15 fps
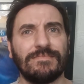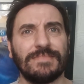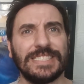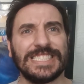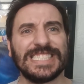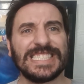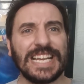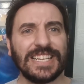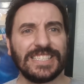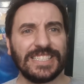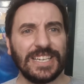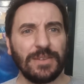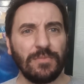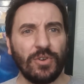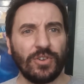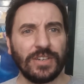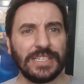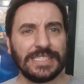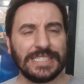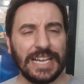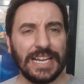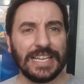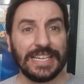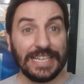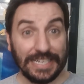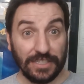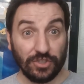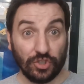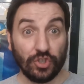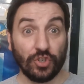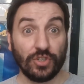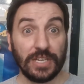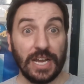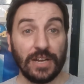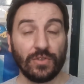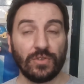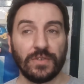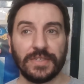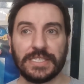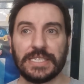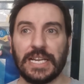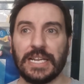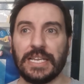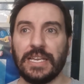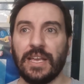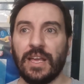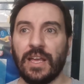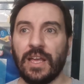Saturday morning telly is good hangover telly.